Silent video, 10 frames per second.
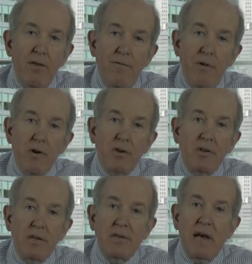The
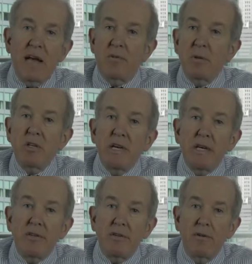first is
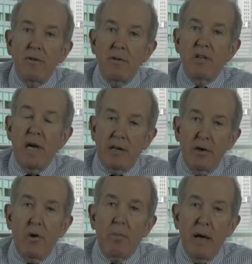expertise, or
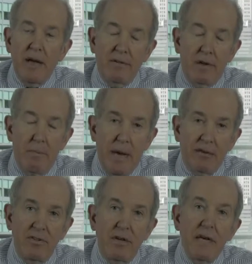technical
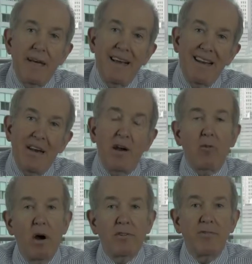capacity in and
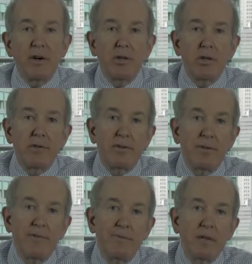across
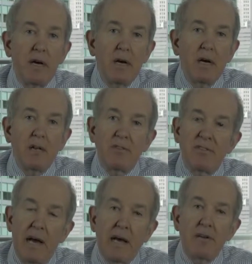functions. The
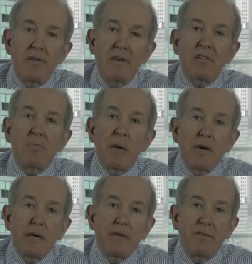second is
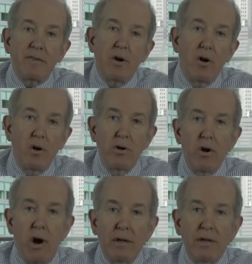experience, or
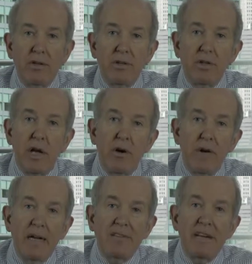knowledge that
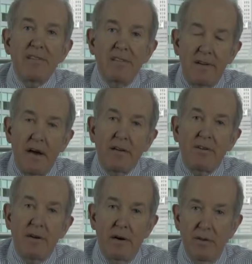generates
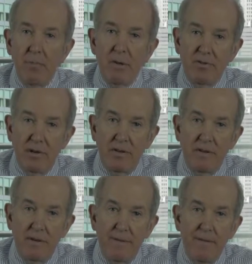insights on the
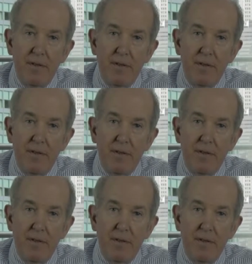business.